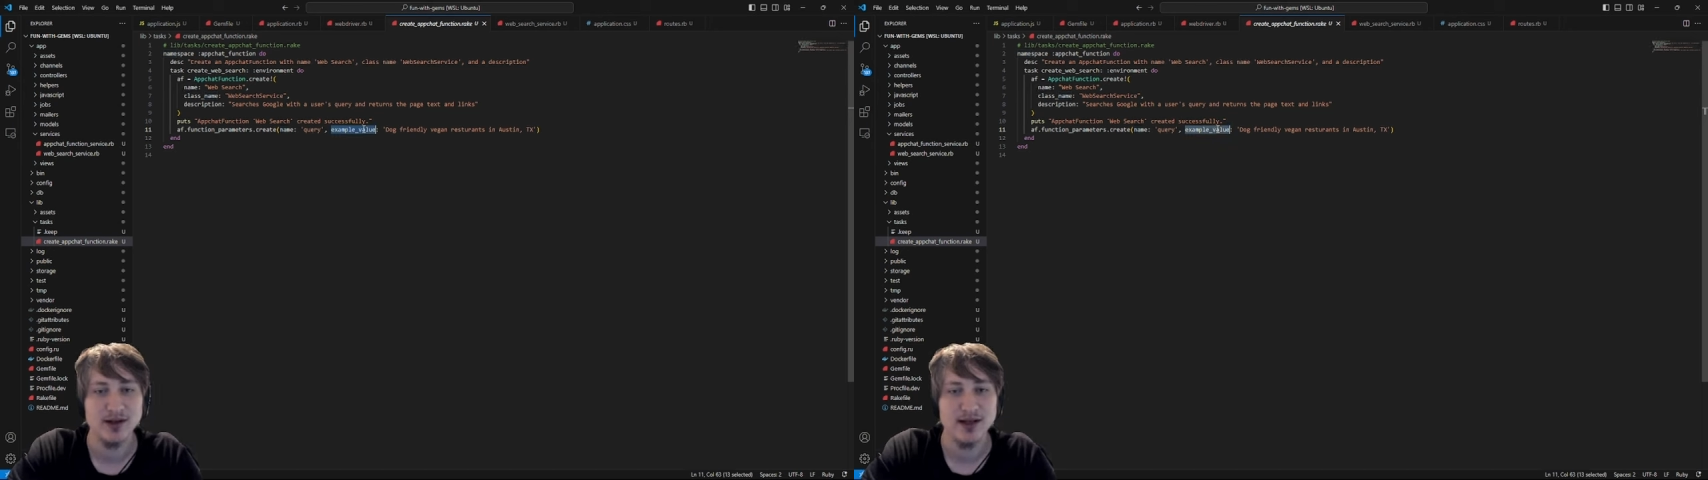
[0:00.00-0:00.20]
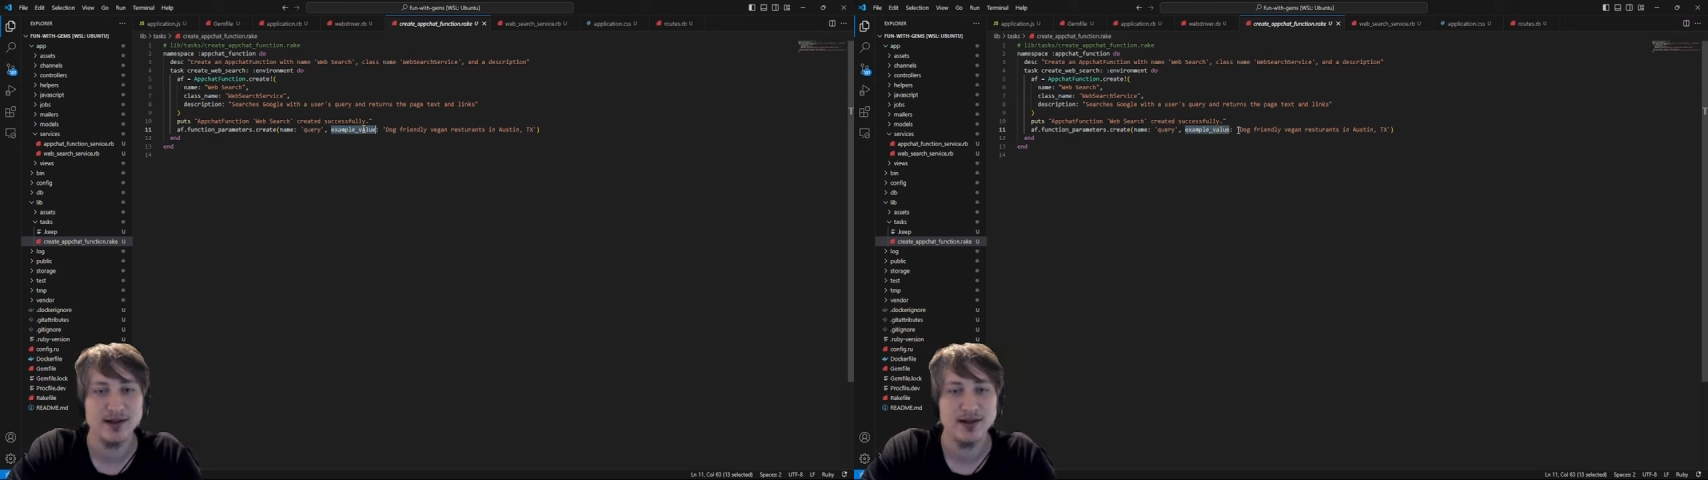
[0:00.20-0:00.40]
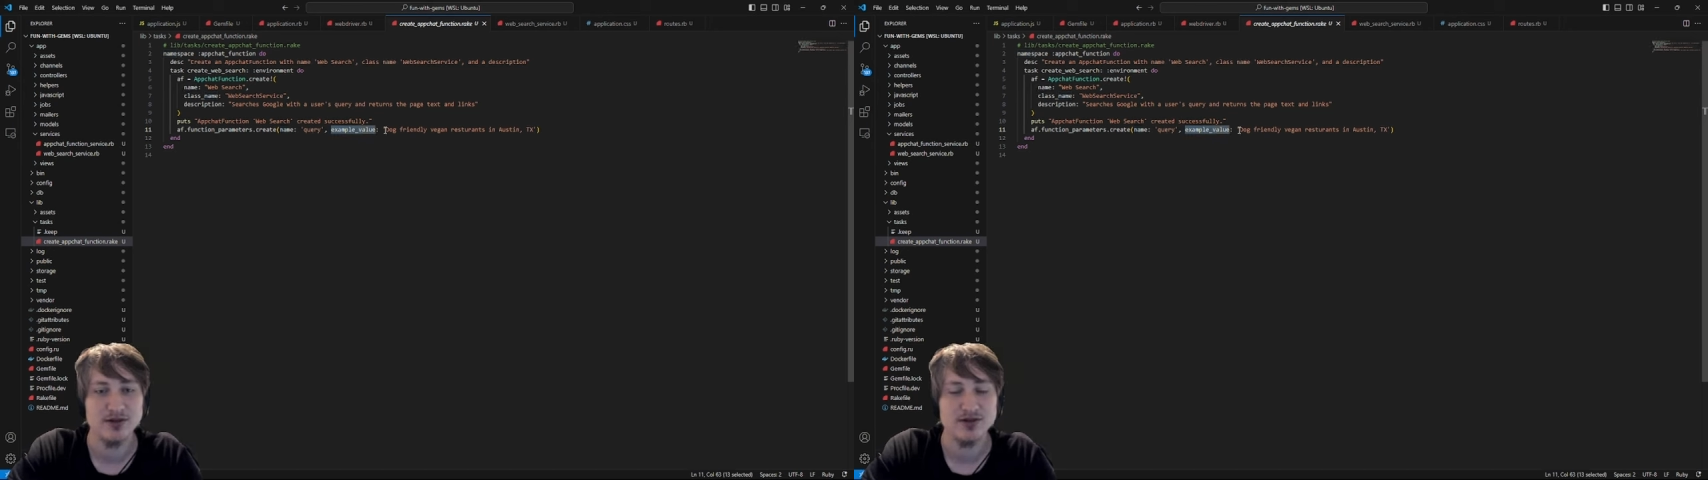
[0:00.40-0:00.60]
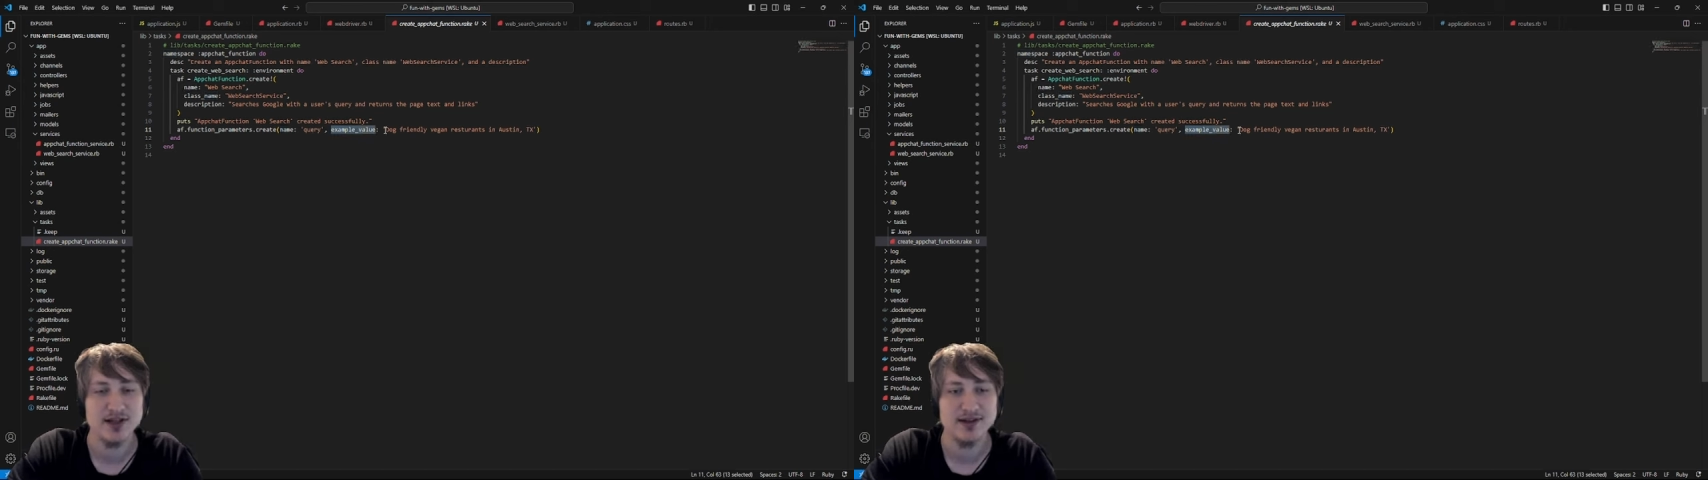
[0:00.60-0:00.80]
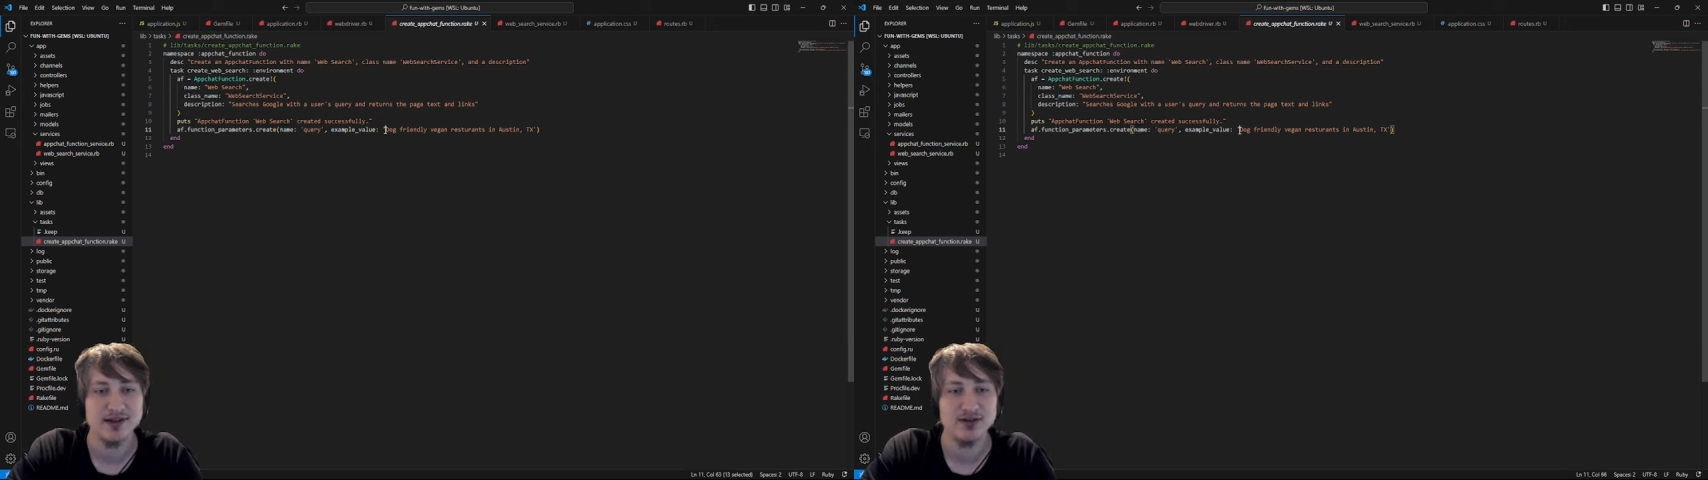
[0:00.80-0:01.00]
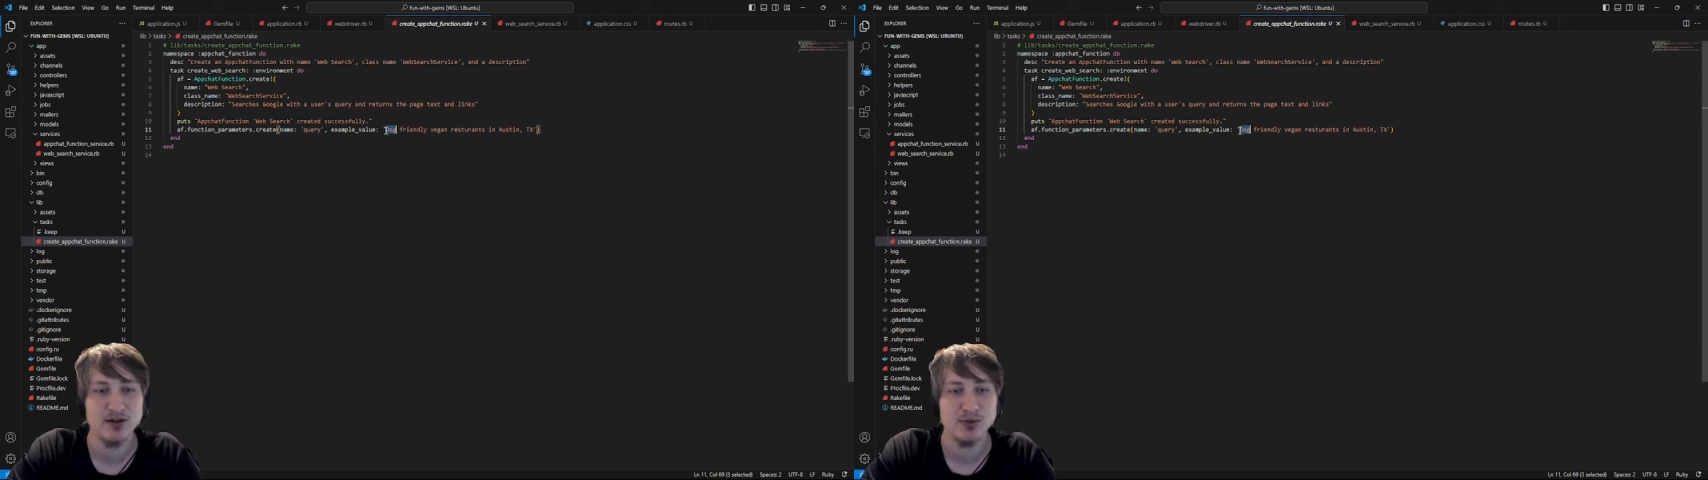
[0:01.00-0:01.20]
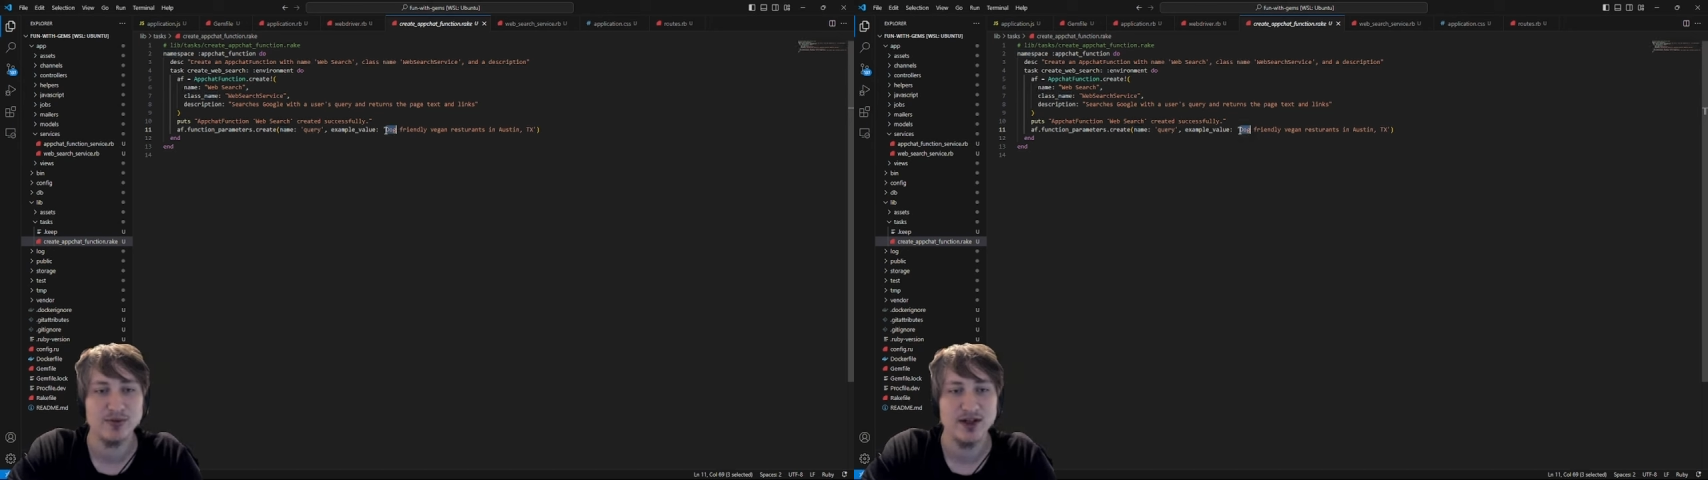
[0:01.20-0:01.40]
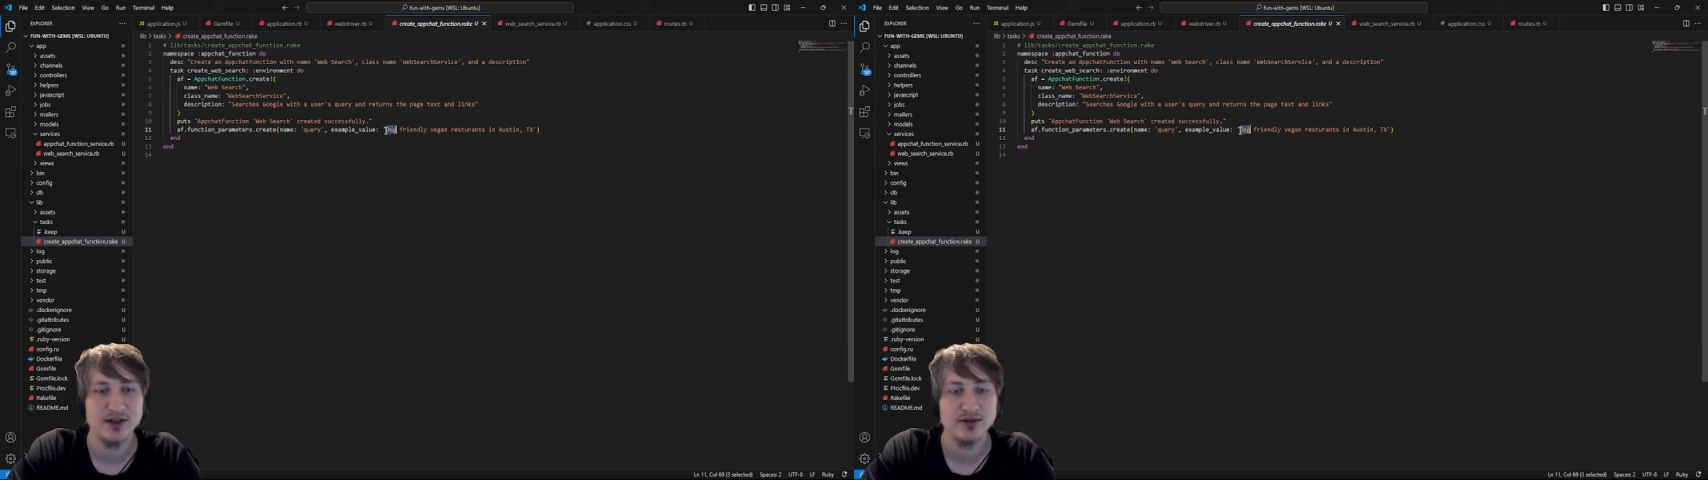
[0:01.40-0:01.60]
and then you set the example
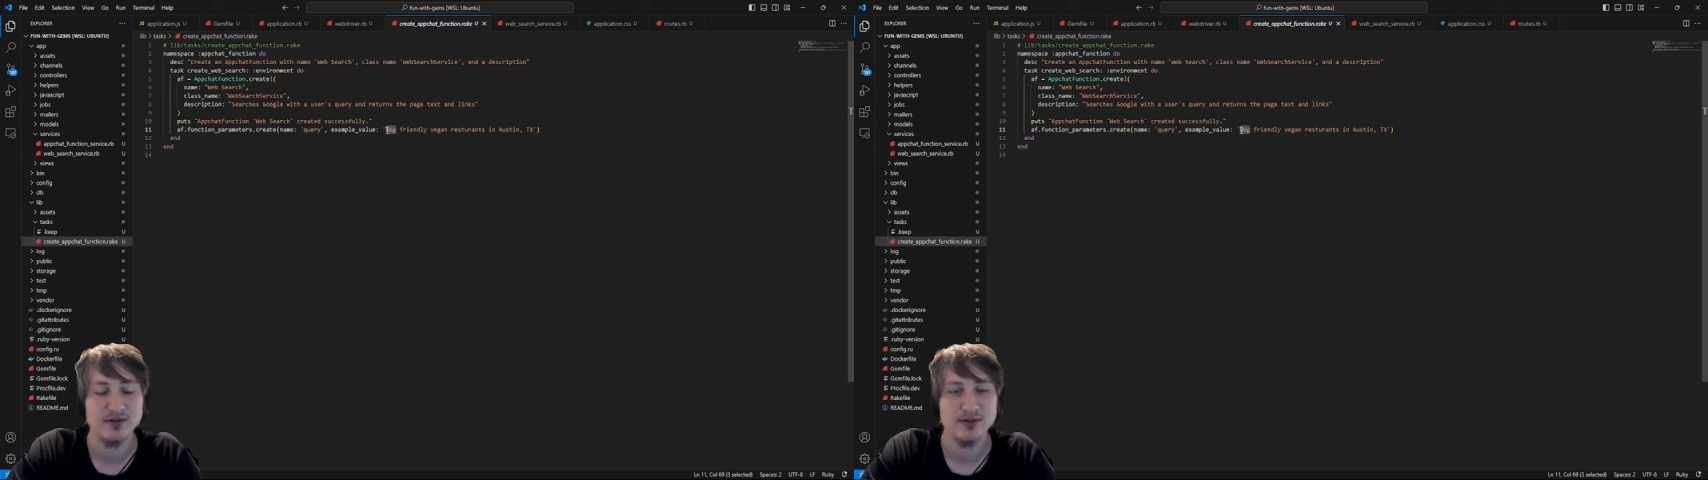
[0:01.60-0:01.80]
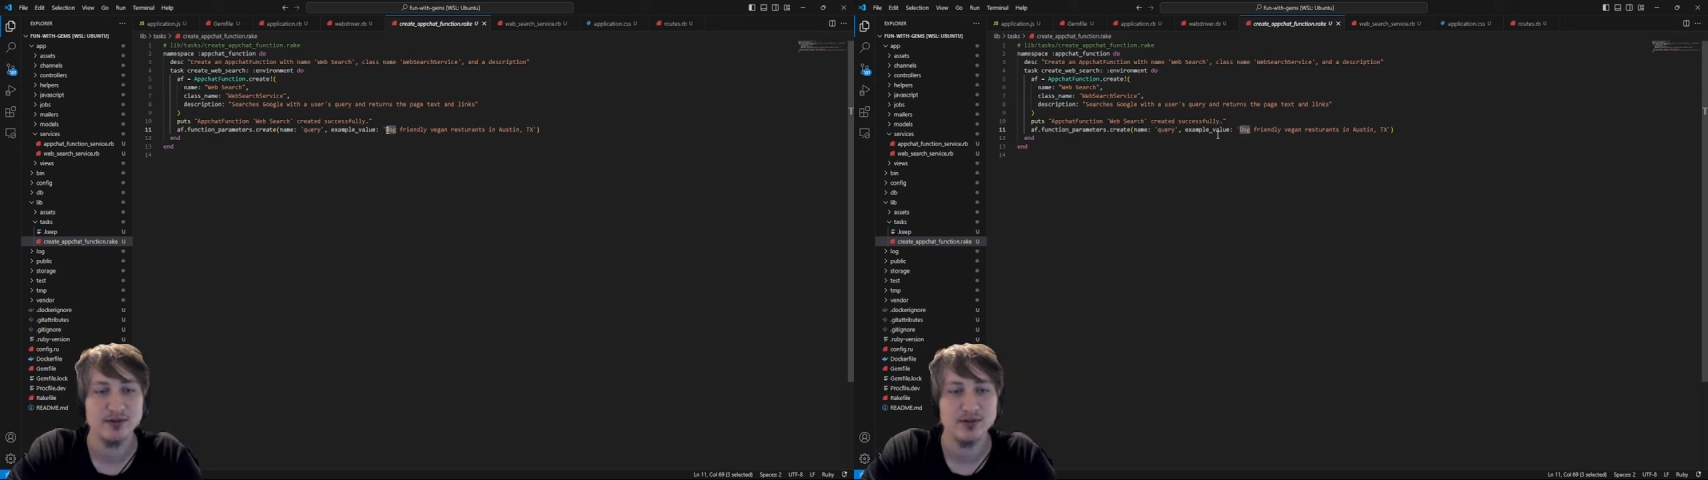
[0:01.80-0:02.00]
value.